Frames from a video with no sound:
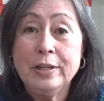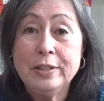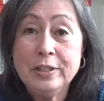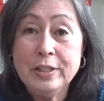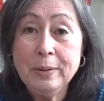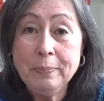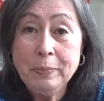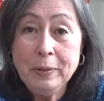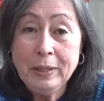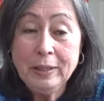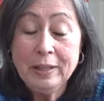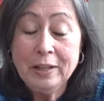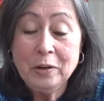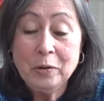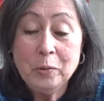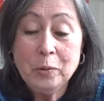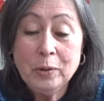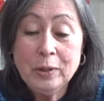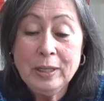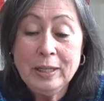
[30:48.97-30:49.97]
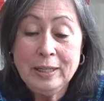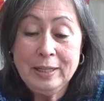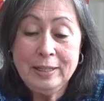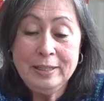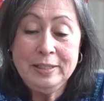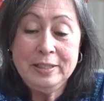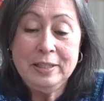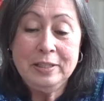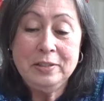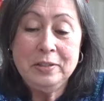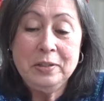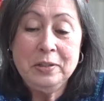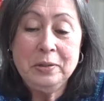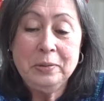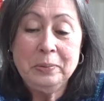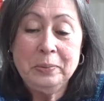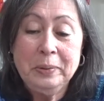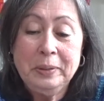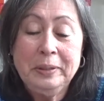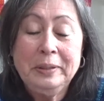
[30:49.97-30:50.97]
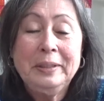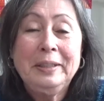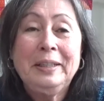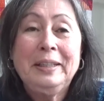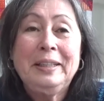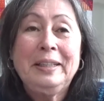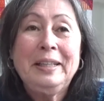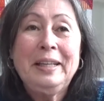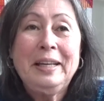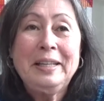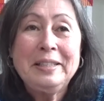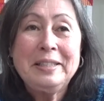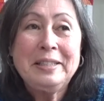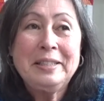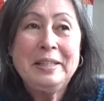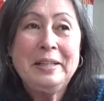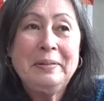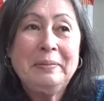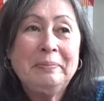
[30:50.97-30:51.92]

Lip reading: something that organizes you. Yes.